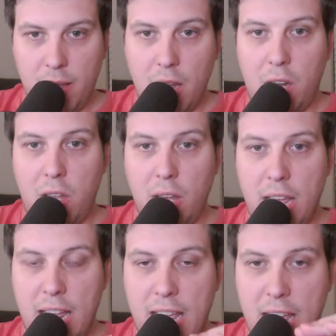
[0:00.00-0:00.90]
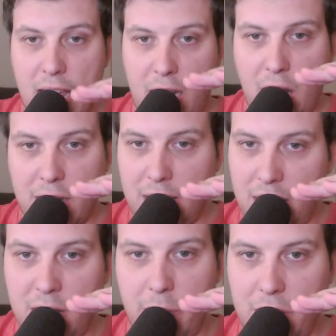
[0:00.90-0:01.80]
It causes
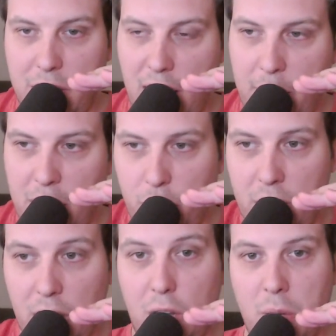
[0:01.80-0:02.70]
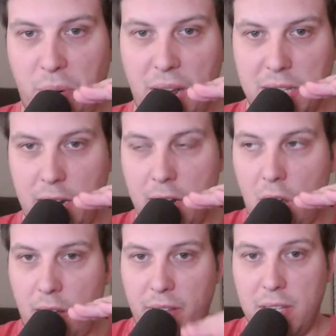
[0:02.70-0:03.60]
this much damage with a good president in
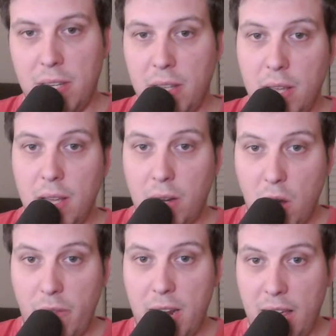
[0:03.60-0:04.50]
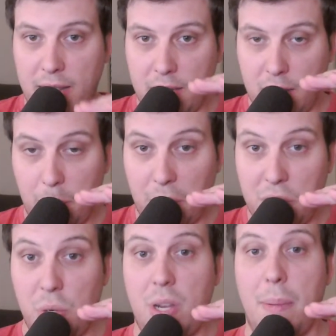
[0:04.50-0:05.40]
office. COVID hits,
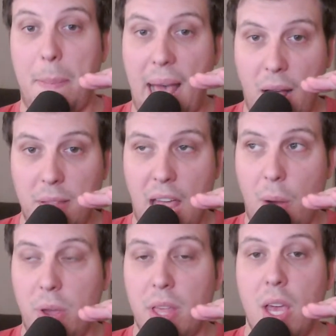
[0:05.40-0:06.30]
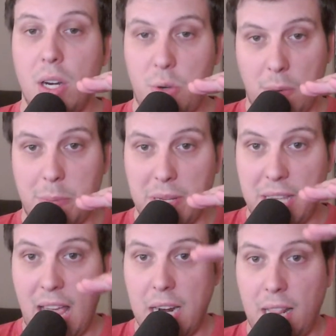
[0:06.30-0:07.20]
plus you compound that with Trump's
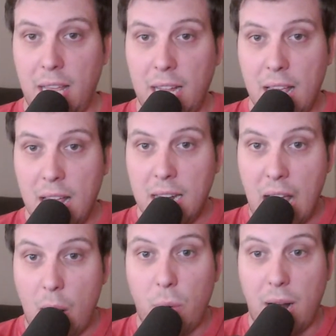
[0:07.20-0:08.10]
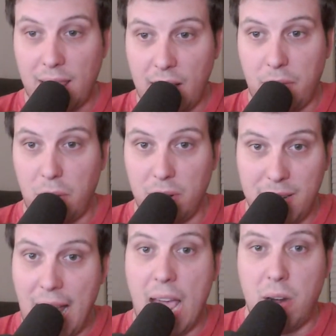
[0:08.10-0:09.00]
mishandling. Now we're at level
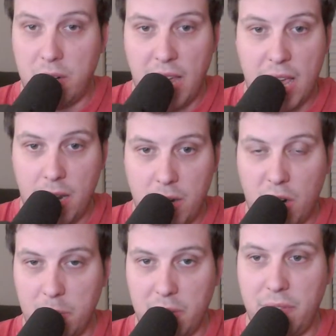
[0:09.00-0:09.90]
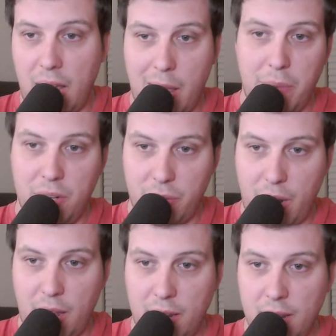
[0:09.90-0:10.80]
9 or 10 in terms of damage,
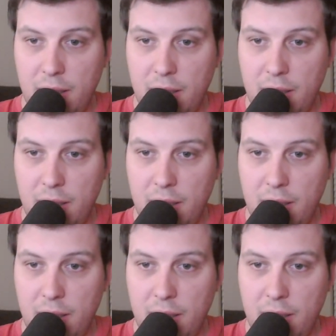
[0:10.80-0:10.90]
right?